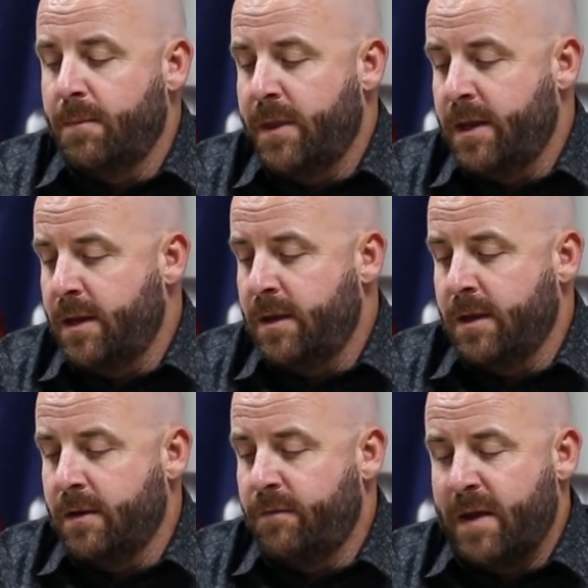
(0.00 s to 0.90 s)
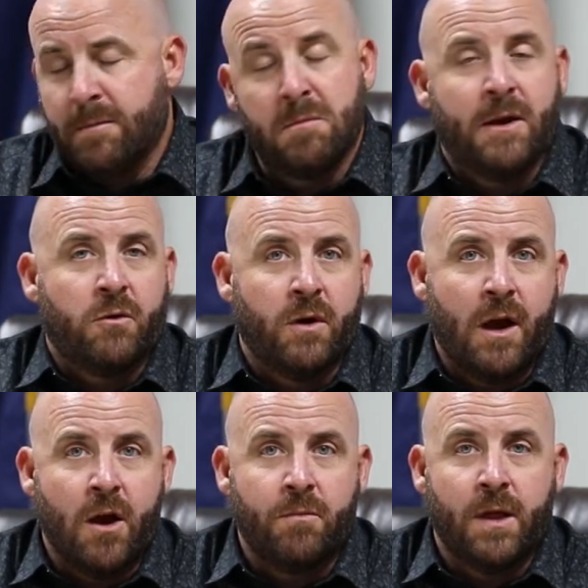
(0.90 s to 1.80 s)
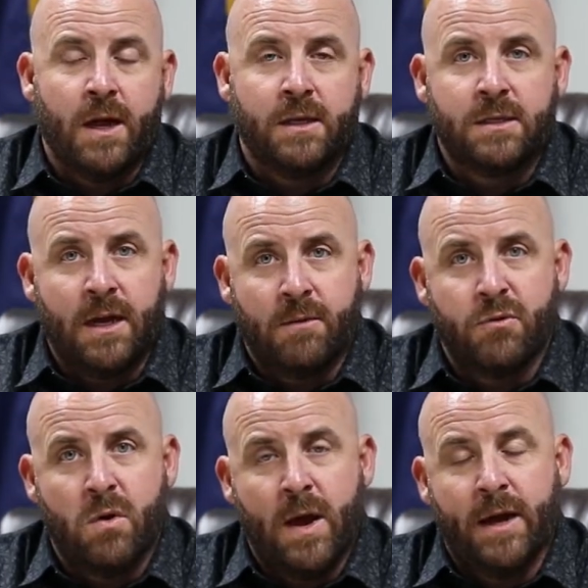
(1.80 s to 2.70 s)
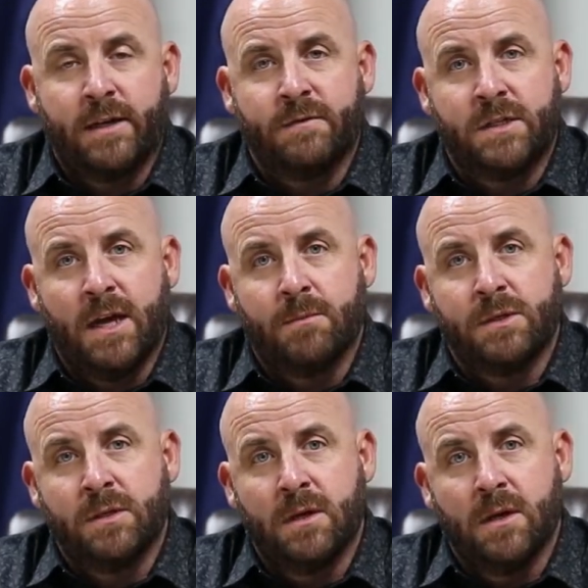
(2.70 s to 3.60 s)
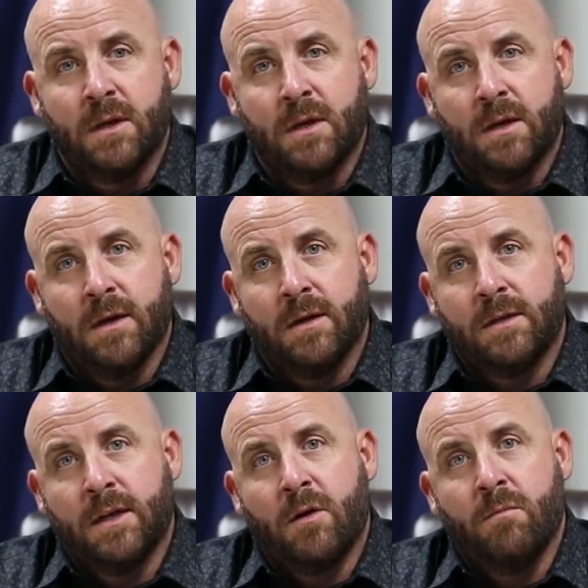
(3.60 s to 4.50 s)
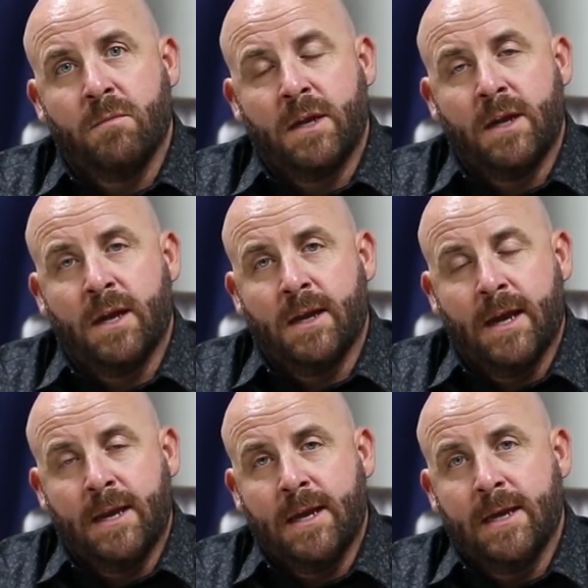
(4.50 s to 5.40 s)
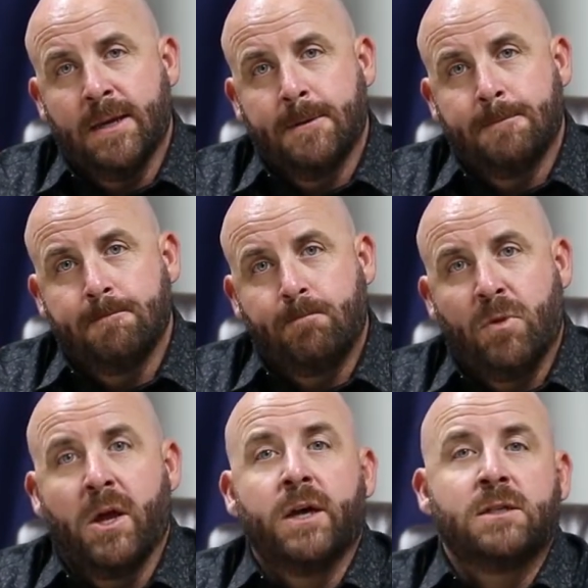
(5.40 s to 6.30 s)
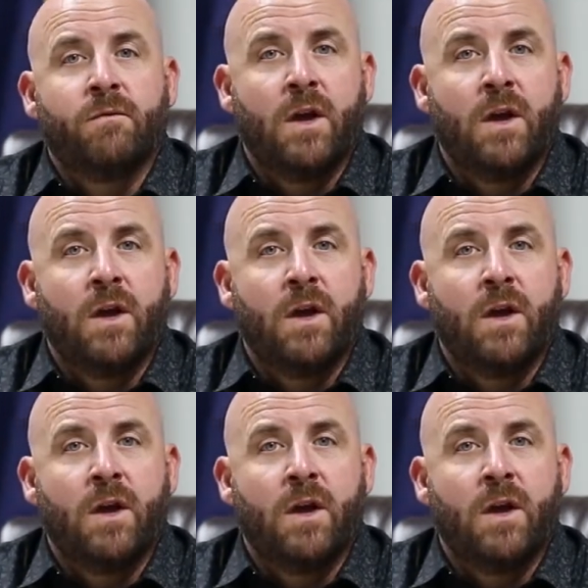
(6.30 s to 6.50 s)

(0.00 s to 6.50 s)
the Family Medical Care Plan has taken proactive steps to help mitigate any loss of